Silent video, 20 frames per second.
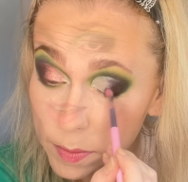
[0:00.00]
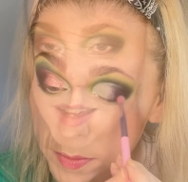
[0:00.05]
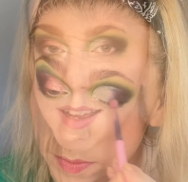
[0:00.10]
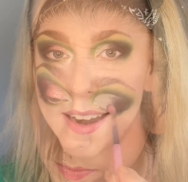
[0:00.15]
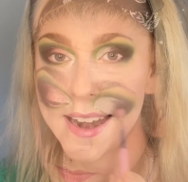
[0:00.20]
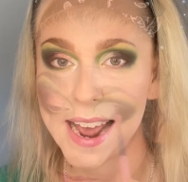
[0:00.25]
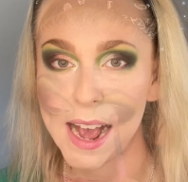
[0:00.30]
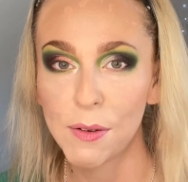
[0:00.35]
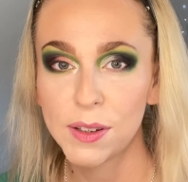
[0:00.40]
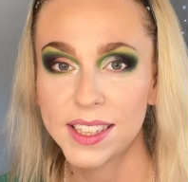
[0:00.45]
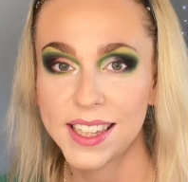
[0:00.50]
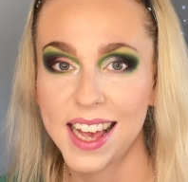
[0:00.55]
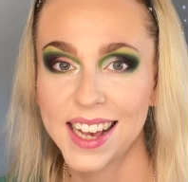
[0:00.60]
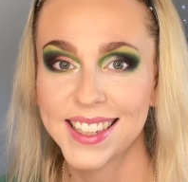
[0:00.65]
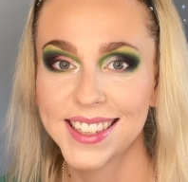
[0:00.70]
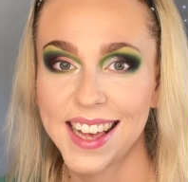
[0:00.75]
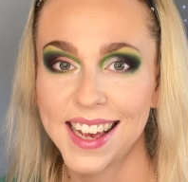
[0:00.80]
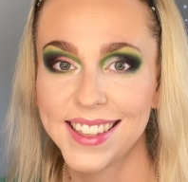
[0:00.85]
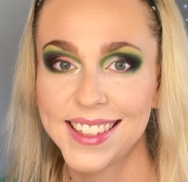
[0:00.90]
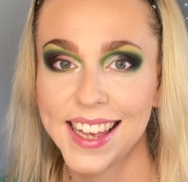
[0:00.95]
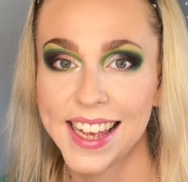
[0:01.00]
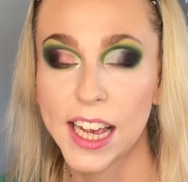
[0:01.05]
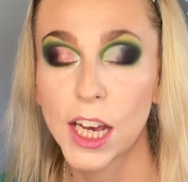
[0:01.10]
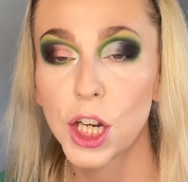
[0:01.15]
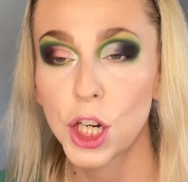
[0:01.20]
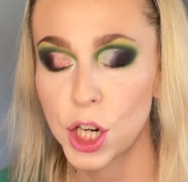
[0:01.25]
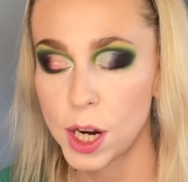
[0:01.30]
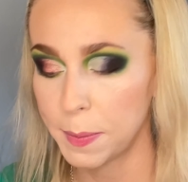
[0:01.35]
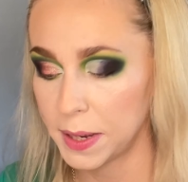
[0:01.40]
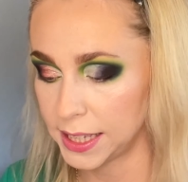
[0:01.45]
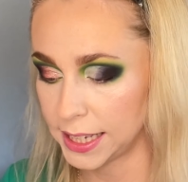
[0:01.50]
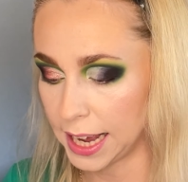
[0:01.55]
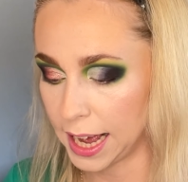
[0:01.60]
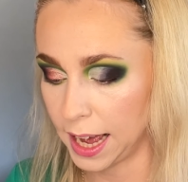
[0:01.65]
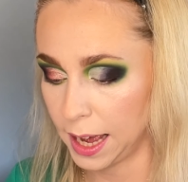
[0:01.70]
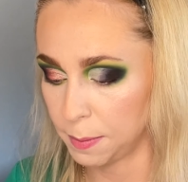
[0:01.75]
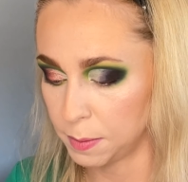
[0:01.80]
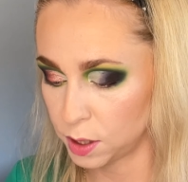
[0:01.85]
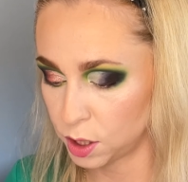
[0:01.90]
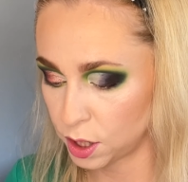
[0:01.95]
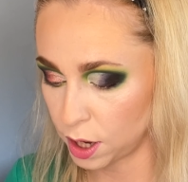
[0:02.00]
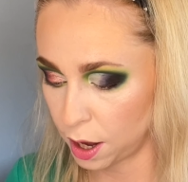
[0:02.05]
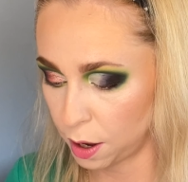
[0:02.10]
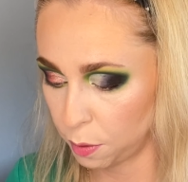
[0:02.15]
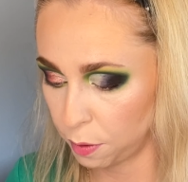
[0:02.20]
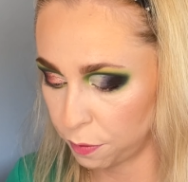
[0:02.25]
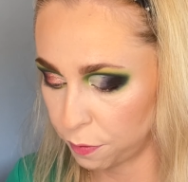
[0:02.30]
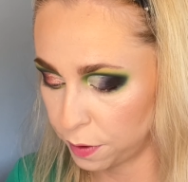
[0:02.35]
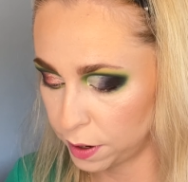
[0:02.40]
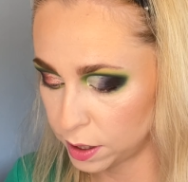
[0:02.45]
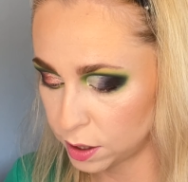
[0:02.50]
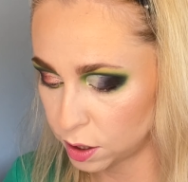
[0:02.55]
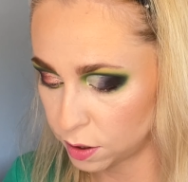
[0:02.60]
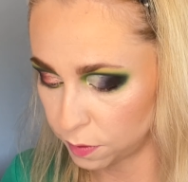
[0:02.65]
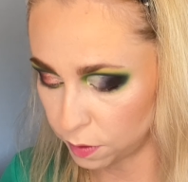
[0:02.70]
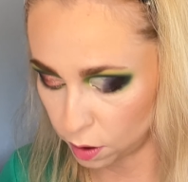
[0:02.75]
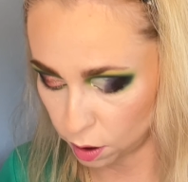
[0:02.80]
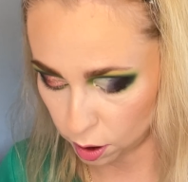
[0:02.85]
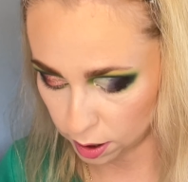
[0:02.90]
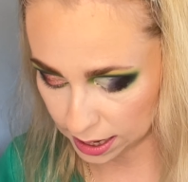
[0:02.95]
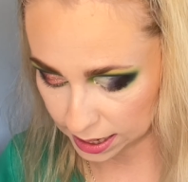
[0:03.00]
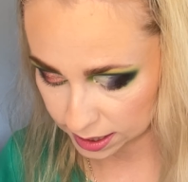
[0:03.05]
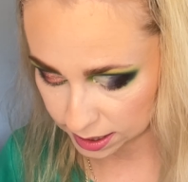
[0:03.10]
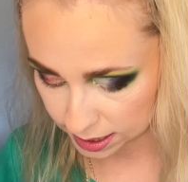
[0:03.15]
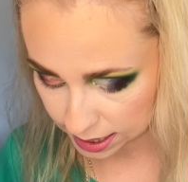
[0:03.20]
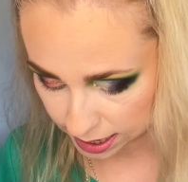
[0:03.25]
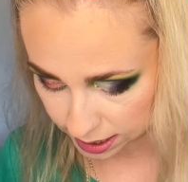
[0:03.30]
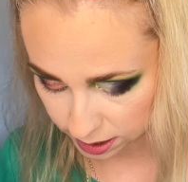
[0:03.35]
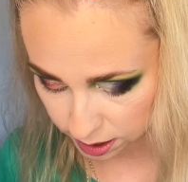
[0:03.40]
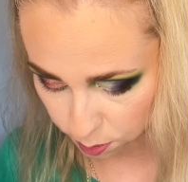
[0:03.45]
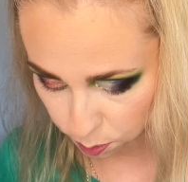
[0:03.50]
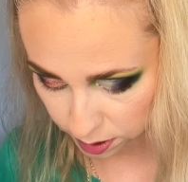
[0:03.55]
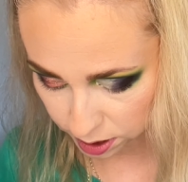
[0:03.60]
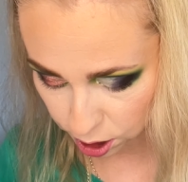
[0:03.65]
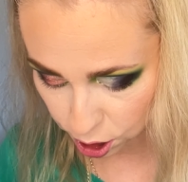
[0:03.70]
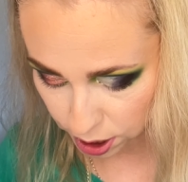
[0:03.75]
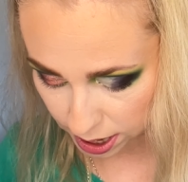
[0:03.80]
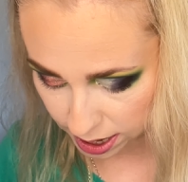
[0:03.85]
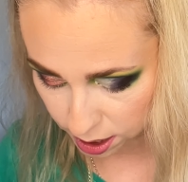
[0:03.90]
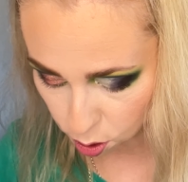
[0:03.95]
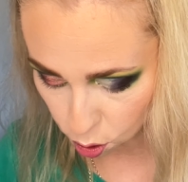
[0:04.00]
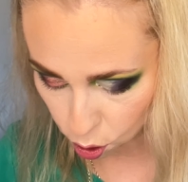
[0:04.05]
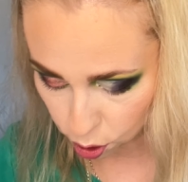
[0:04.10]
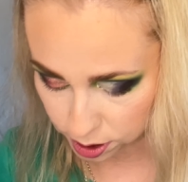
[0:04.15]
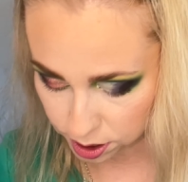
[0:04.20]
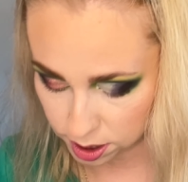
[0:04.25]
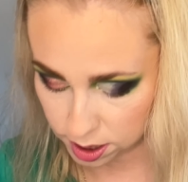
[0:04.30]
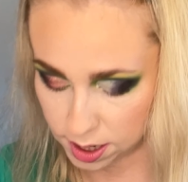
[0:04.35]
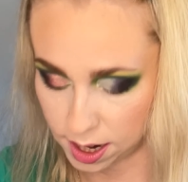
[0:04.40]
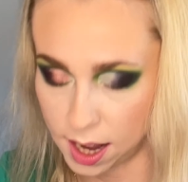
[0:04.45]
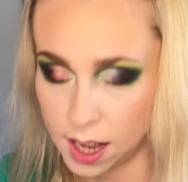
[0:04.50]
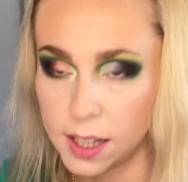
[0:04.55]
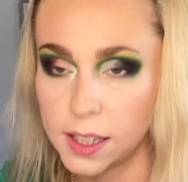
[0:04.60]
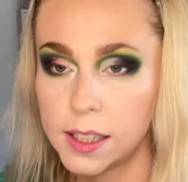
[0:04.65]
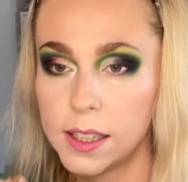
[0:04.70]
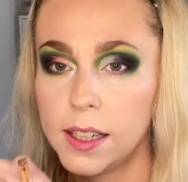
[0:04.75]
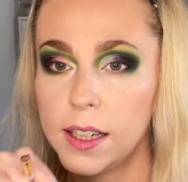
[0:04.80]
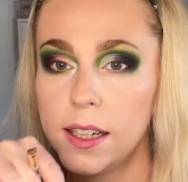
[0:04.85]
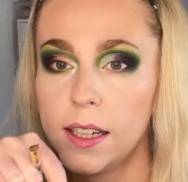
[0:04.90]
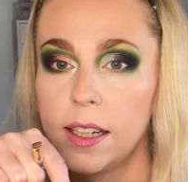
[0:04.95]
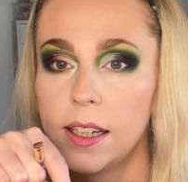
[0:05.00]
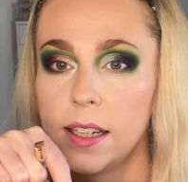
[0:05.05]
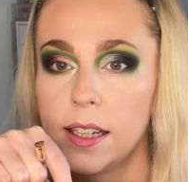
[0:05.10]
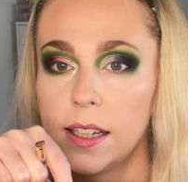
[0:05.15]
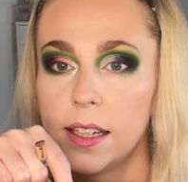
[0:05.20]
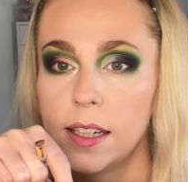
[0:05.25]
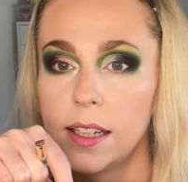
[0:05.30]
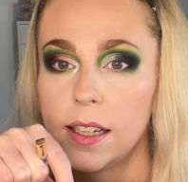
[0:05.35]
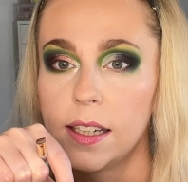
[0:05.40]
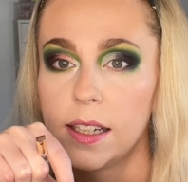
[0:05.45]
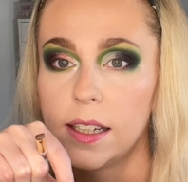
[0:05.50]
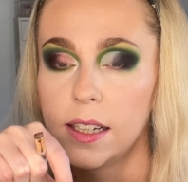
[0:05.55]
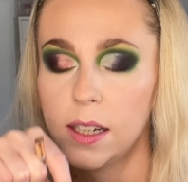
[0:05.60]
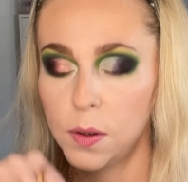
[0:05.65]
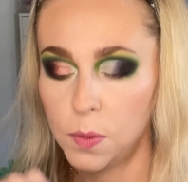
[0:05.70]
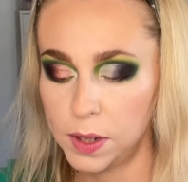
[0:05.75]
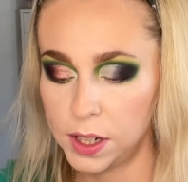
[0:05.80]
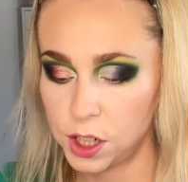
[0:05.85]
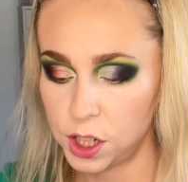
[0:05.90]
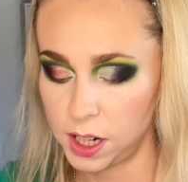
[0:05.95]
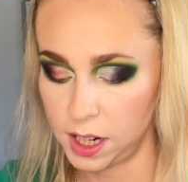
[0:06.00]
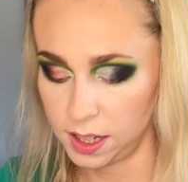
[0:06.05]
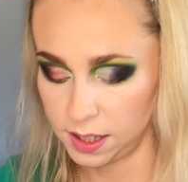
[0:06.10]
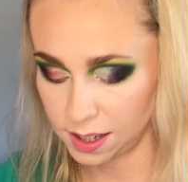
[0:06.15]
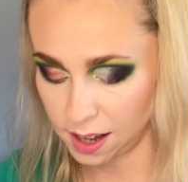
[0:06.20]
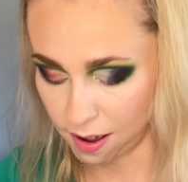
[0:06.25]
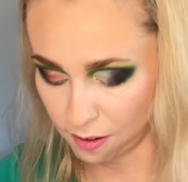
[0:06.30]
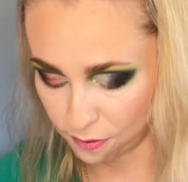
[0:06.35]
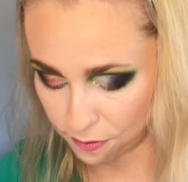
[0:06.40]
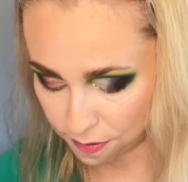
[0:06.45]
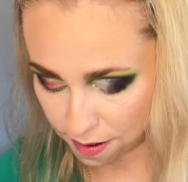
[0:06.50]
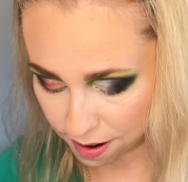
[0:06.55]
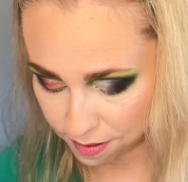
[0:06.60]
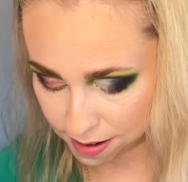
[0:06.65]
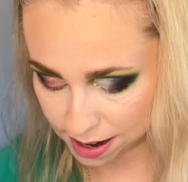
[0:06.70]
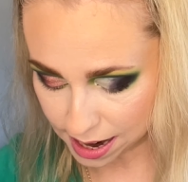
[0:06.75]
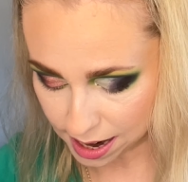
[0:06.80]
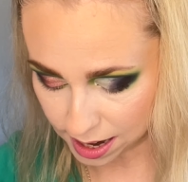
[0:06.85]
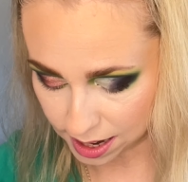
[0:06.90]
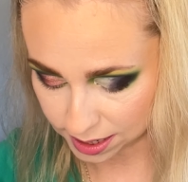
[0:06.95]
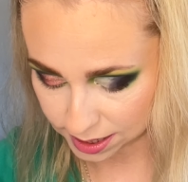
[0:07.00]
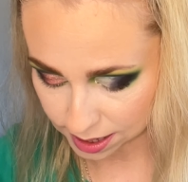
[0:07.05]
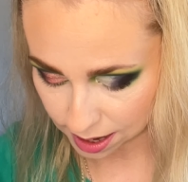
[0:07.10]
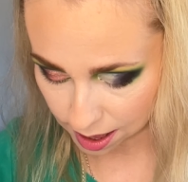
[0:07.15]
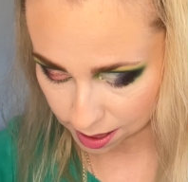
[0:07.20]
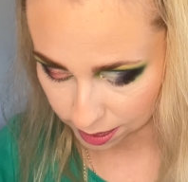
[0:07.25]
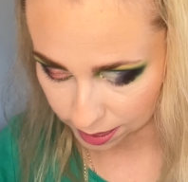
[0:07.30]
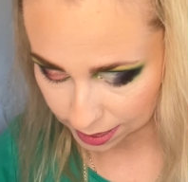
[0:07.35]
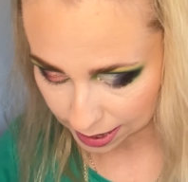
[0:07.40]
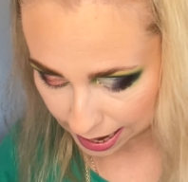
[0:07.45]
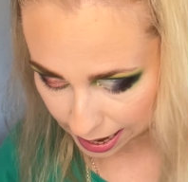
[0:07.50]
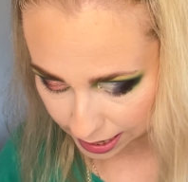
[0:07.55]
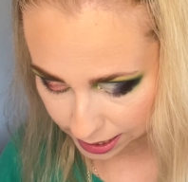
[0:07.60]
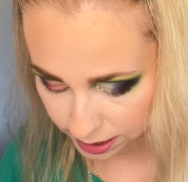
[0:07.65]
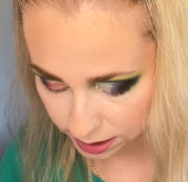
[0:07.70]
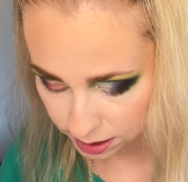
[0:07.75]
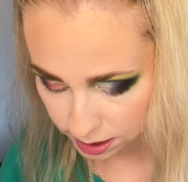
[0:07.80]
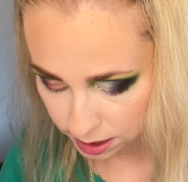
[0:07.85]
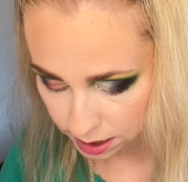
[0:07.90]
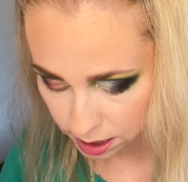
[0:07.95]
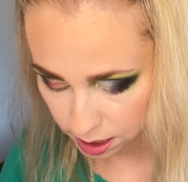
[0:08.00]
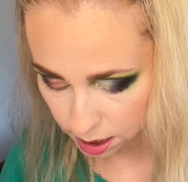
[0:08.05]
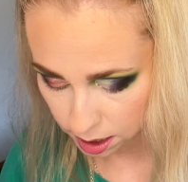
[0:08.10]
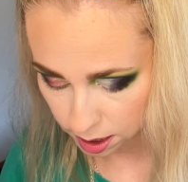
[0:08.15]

Now it's the exciting shimmer time. So first of all, I started with the shade Oyster, which is a very nice light